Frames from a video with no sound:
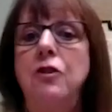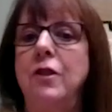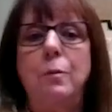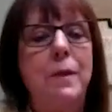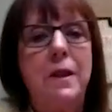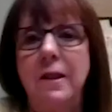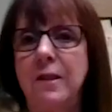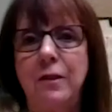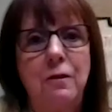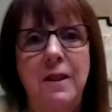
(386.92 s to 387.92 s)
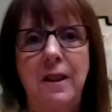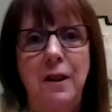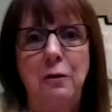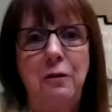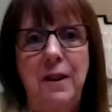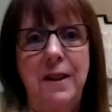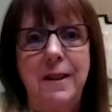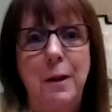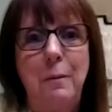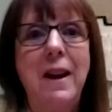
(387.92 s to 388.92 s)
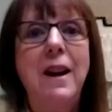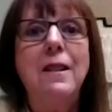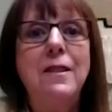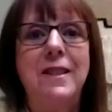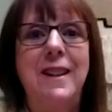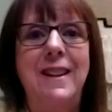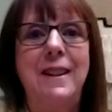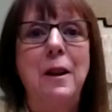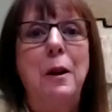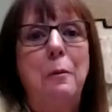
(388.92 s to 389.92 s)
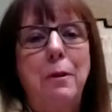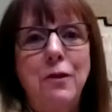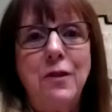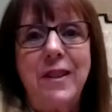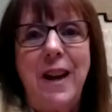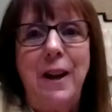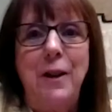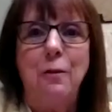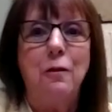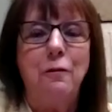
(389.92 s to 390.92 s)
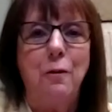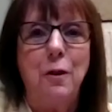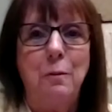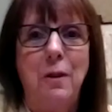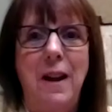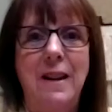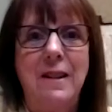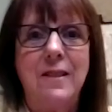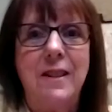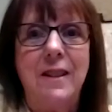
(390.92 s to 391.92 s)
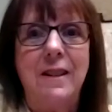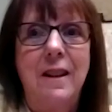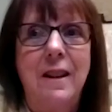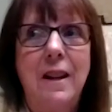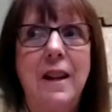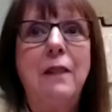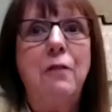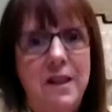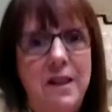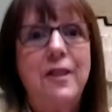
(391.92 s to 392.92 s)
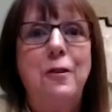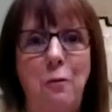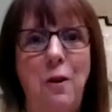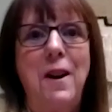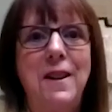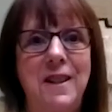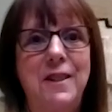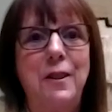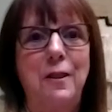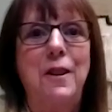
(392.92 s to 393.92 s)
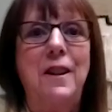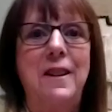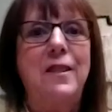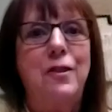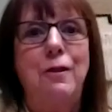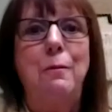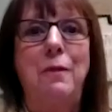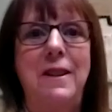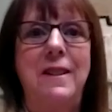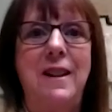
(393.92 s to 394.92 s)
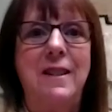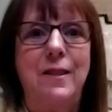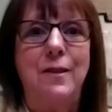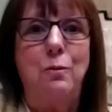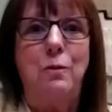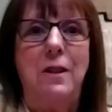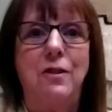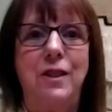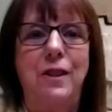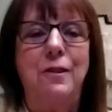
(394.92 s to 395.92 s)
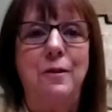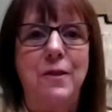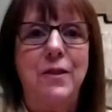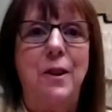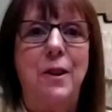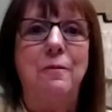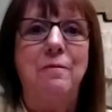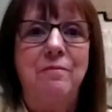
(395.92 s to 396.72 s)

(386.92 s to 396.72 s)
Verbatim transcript: Just because they're in low income housing per se or affordable housing, we still want it to look extremely nice as well too. So